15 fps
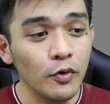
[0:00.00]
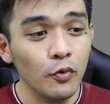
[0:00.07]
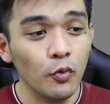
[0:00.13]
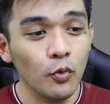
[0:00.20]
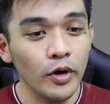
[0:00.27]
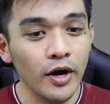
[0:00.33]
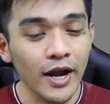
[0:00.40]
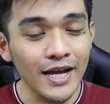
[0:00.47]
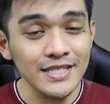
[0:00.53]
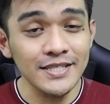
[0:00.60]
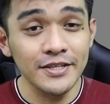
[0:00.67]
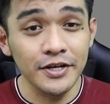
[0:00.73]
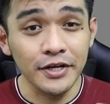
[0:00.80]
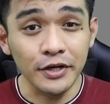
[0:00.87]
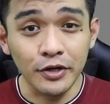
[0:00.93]
whereas
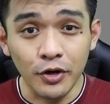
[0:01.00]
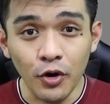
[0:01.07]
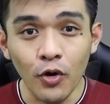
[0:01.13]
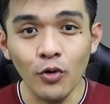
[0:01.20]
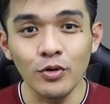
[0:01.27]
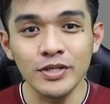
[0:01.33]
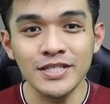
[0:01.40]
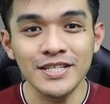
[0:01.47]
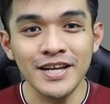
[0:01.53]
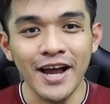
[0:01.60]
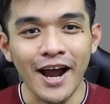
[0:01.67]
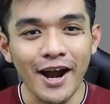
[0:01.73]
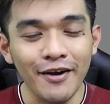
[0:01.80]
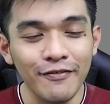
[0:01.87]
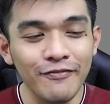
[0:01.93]
their goals
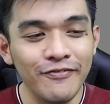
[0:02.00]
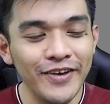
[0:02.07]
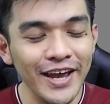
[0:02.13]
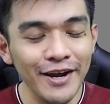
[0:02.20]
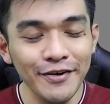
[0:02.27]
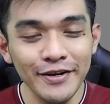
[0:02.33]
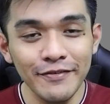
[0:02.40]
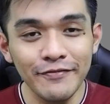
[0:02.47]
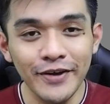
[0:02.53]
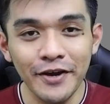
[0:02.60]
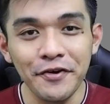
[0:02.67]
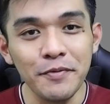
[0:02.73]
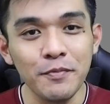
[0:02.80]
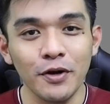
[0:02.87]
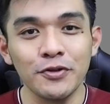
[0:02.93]
are very,
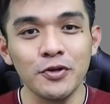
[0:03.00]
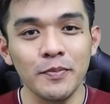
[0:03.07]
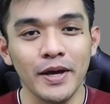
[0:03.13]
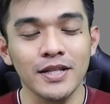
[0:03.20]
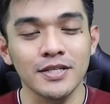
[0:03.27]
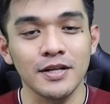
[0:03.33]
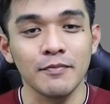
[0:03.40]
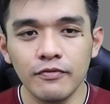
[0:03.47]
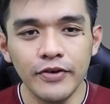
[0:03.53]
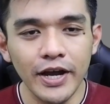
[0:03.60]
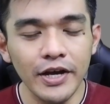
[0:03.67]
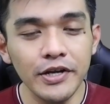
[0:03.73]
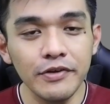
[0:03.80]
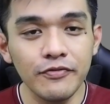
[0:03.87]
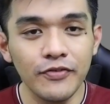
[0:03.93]
very monumental,
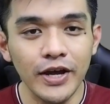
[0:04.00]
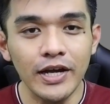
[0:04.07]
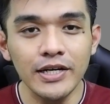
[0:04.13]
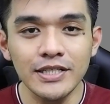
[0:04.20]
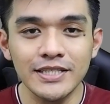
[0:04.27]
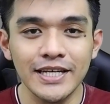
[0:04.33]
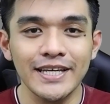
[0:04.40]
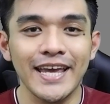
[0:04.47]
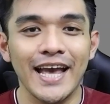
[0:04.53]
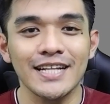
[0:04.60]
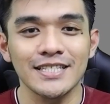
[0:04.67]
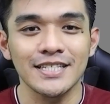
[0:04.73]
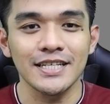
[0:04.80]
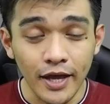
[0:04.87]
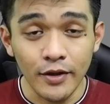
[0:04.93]
very, very
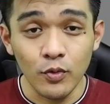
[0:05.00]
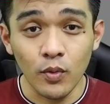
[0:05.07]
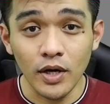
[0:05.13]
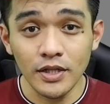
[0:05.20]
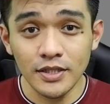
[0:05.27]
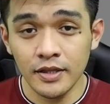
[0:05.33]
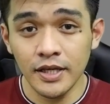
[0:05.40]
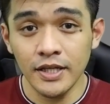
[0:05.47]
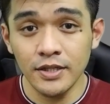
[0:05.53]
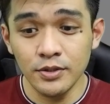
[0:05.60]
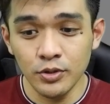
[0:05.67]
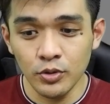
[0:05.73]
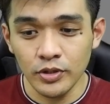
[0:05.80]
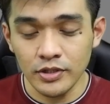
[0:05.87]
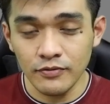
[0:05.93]
gigantic, and what they
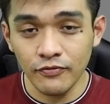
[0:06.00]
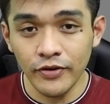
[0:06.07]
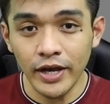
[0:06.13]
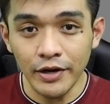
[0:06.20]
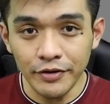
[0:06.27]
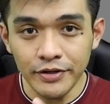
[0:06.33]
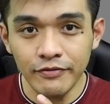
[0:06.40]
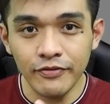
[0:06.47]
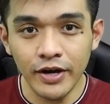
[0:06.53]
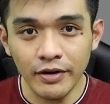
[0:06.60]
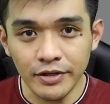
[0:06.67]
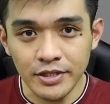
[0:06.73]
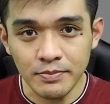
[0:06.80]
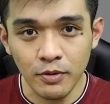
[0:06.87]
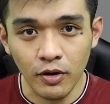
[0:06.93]
do is very,
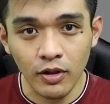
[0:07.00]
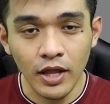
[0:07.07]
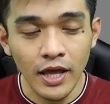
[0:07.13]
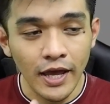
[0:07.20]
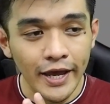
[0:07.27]
very small.